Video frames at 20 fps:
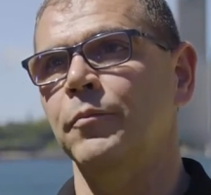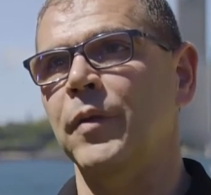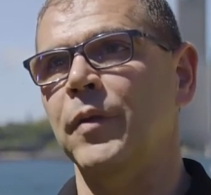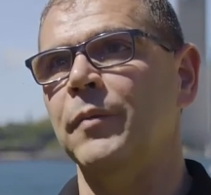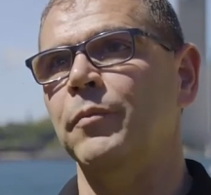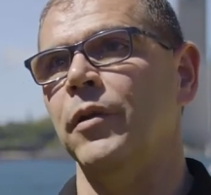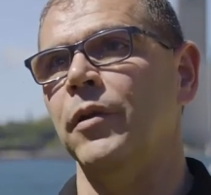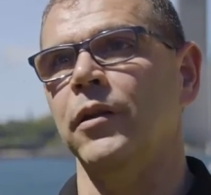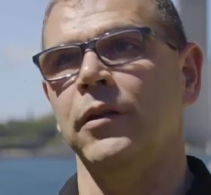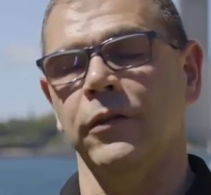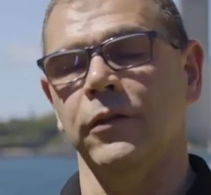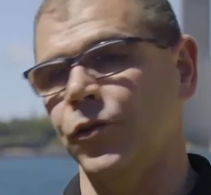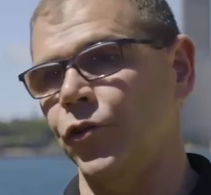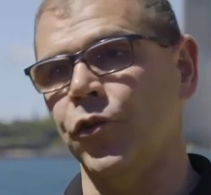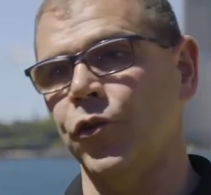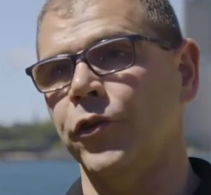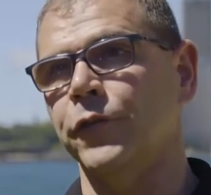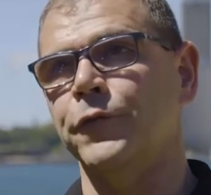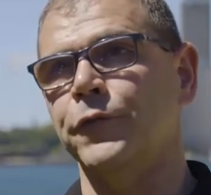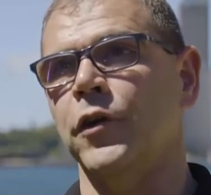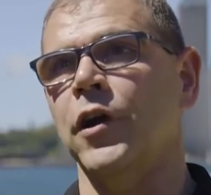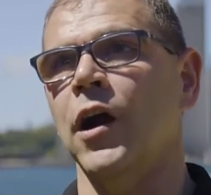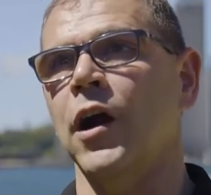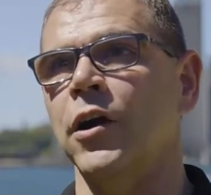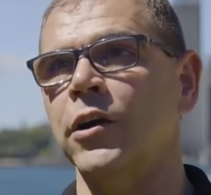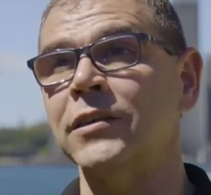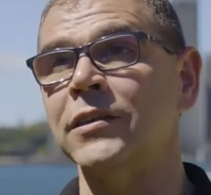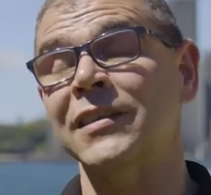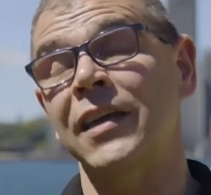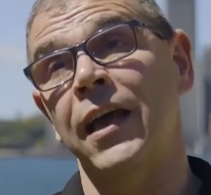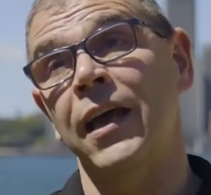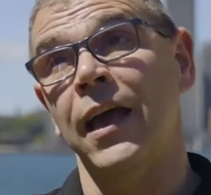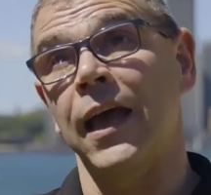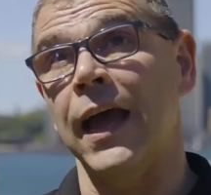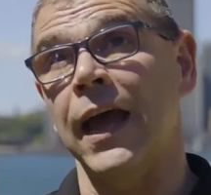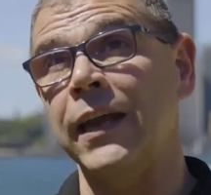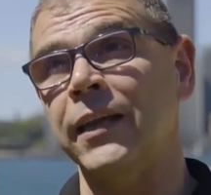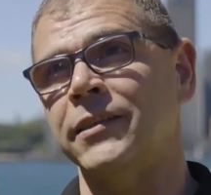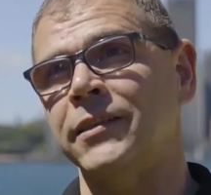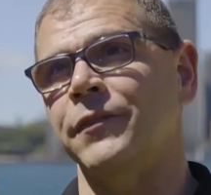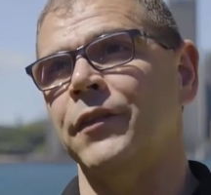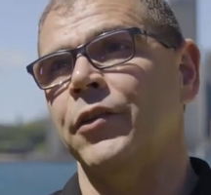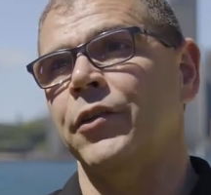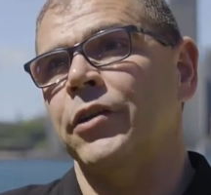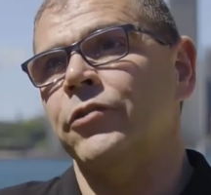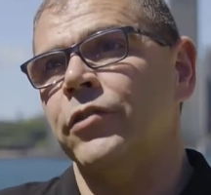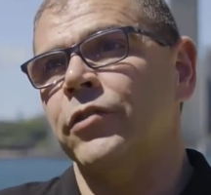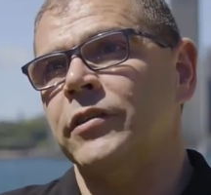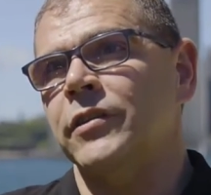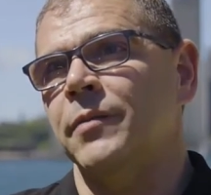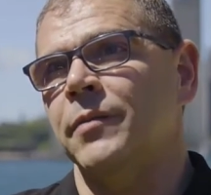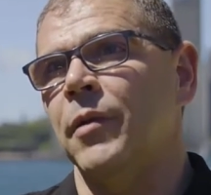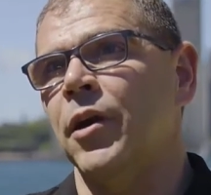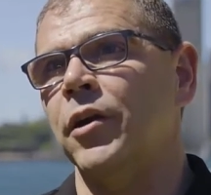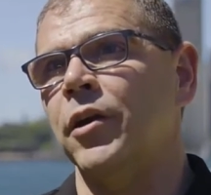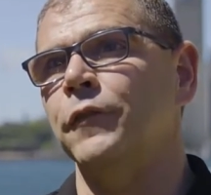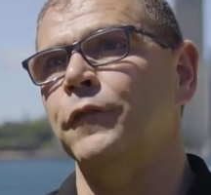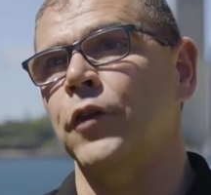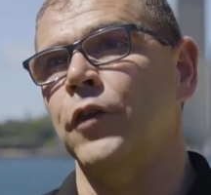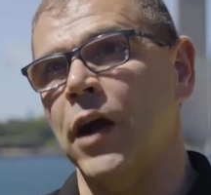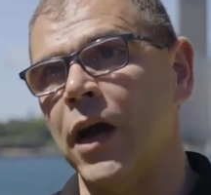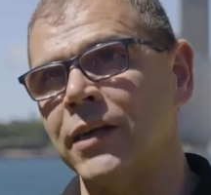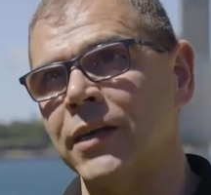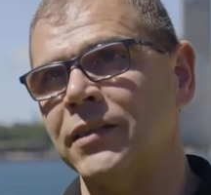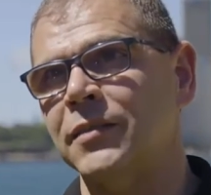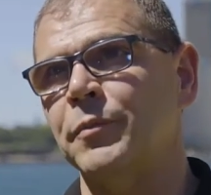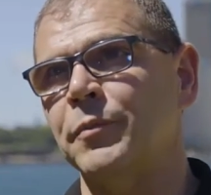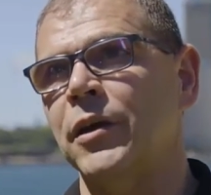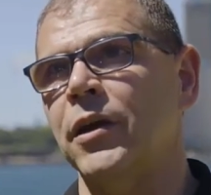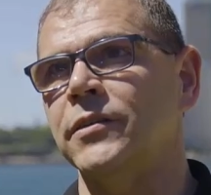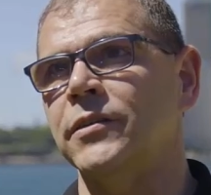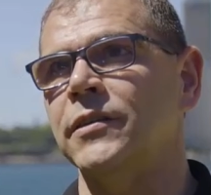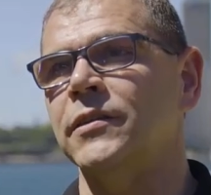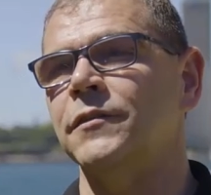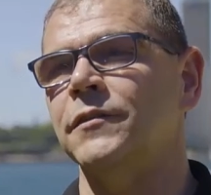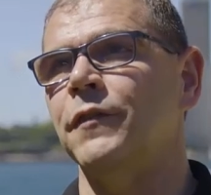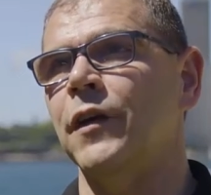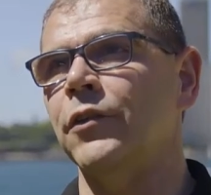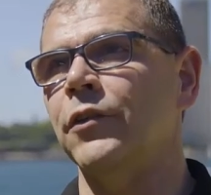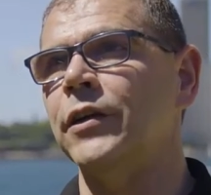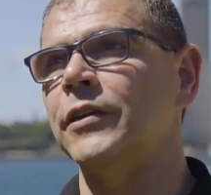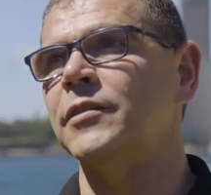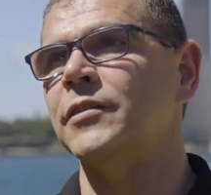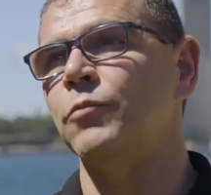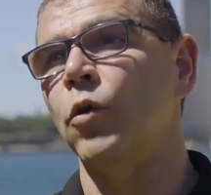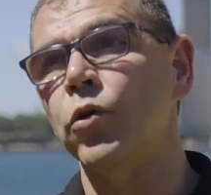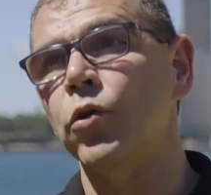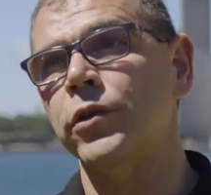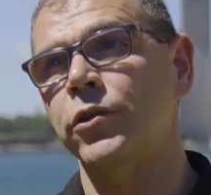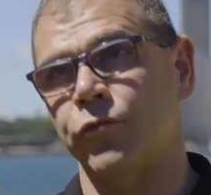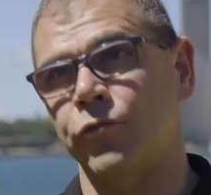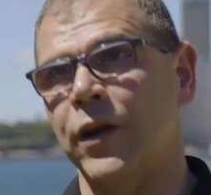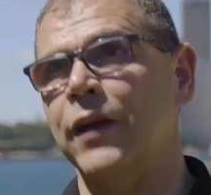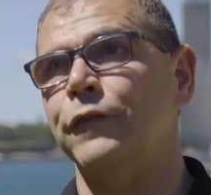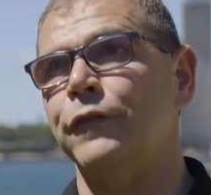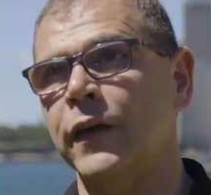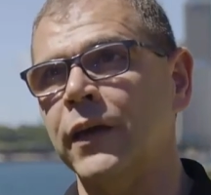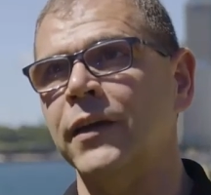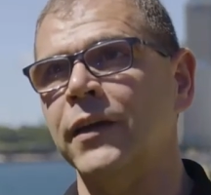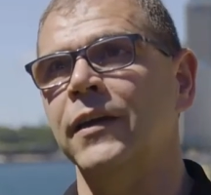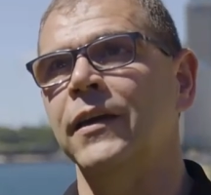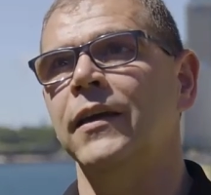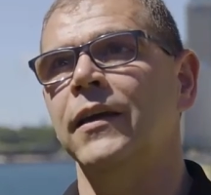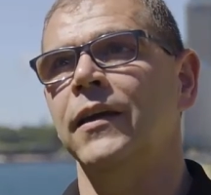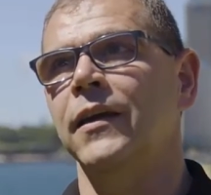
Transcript: People yearn for cars, and it's a very interesting market for us because it's a very smooth traffic